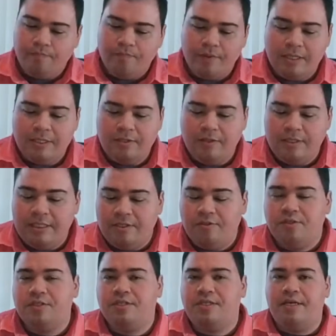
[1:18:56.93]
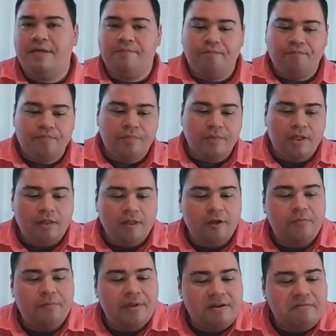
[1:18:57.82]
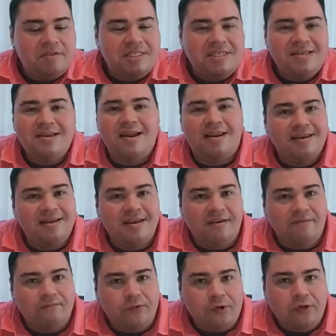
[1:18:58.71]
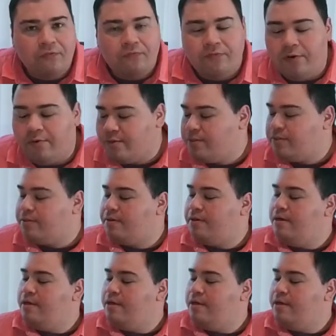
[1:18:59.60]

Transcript: So it's interesting. A little bit of tea etiquette for you folks.